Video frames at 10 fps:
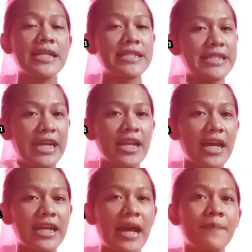
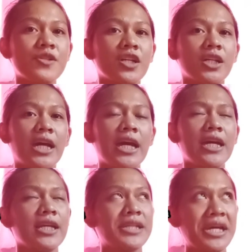data
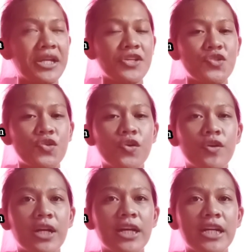capturing, data
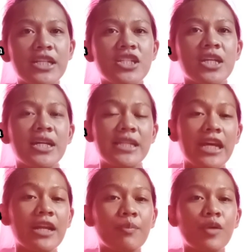storage,
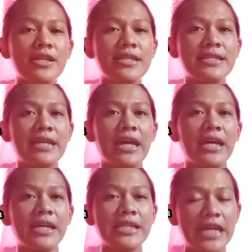data
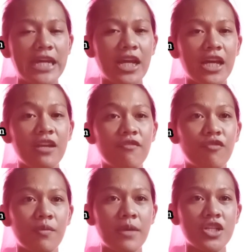processing, data and
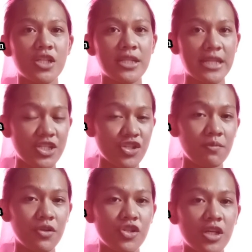information
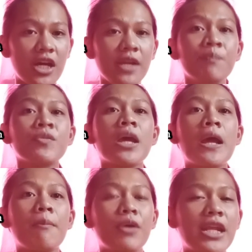distribution,
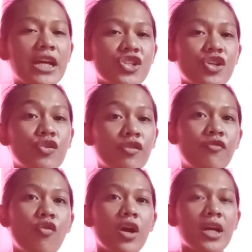prediction or
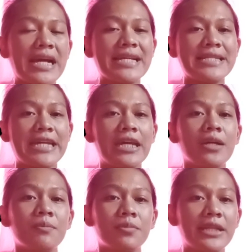forecasting,
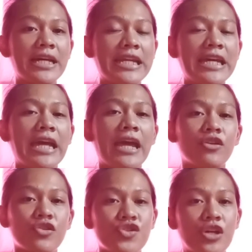planning, and
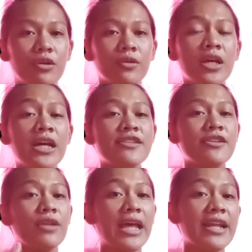control.
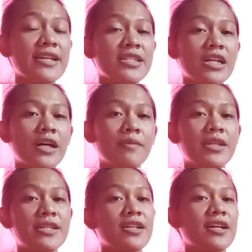So let us
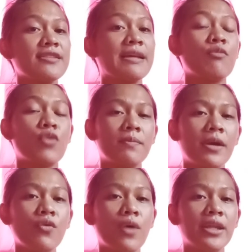discuss them one
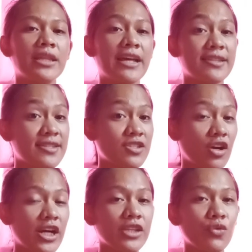by one. Let's
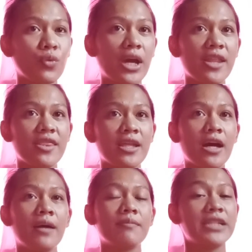start with
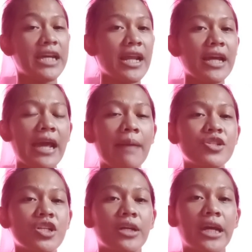data
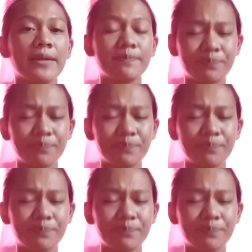capturing.